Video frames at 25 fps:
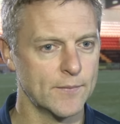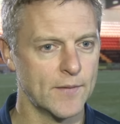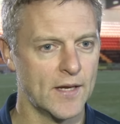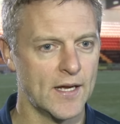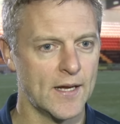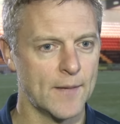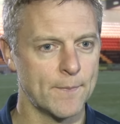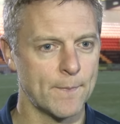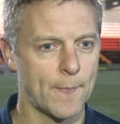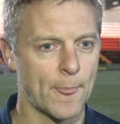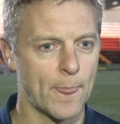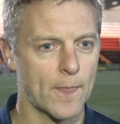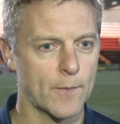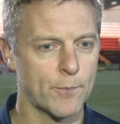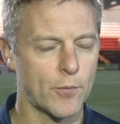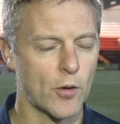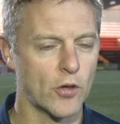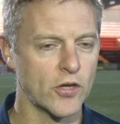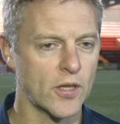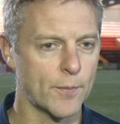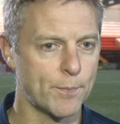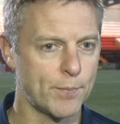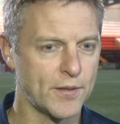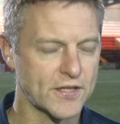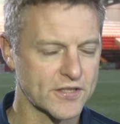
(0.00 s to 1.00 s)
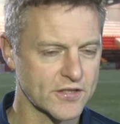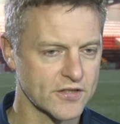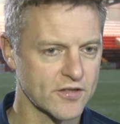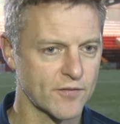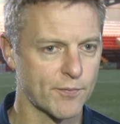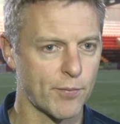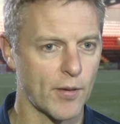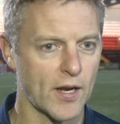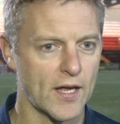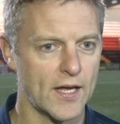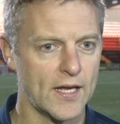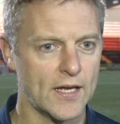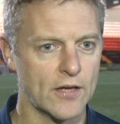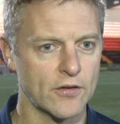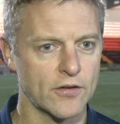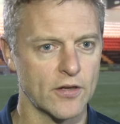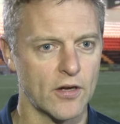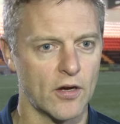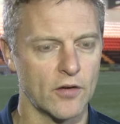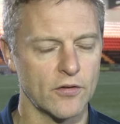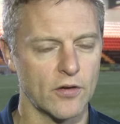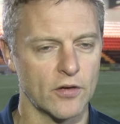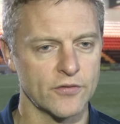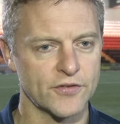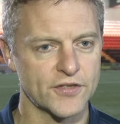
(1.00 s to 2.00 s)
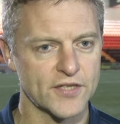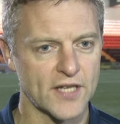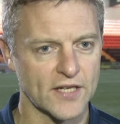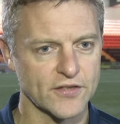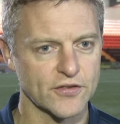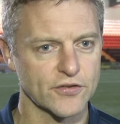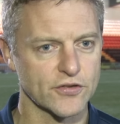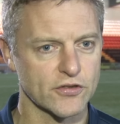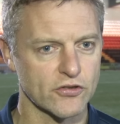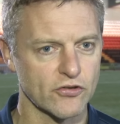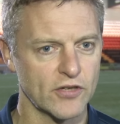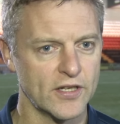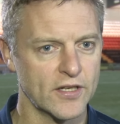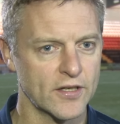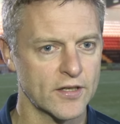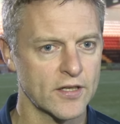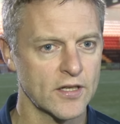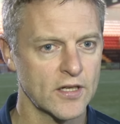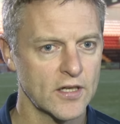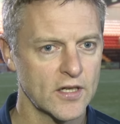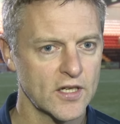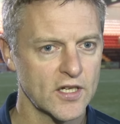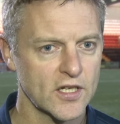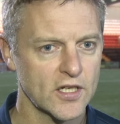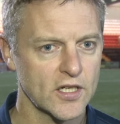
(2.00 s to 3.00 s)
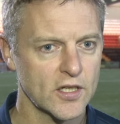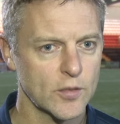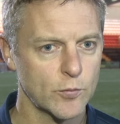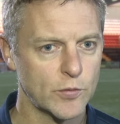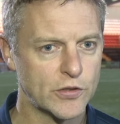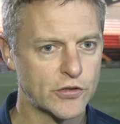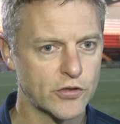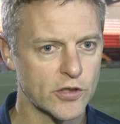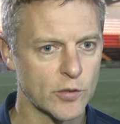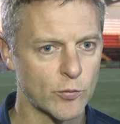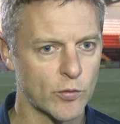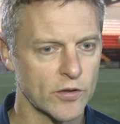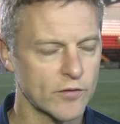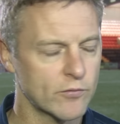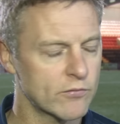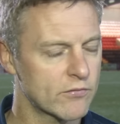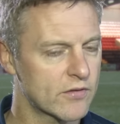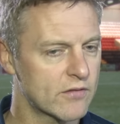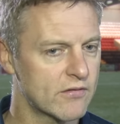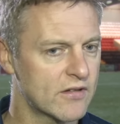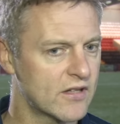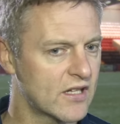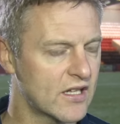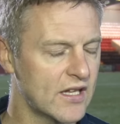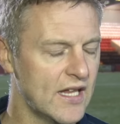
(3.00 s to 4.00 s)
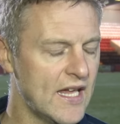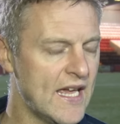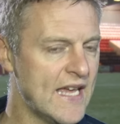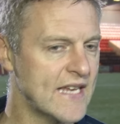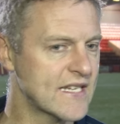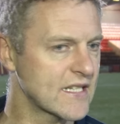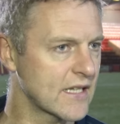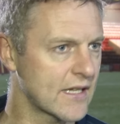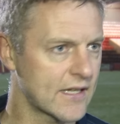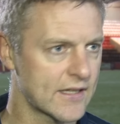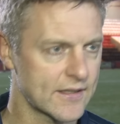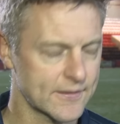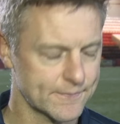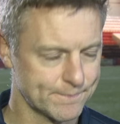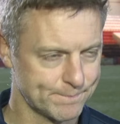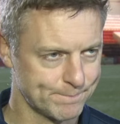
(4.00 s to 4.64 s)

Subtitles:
But on the basis of play and on chances created, we should have won easily.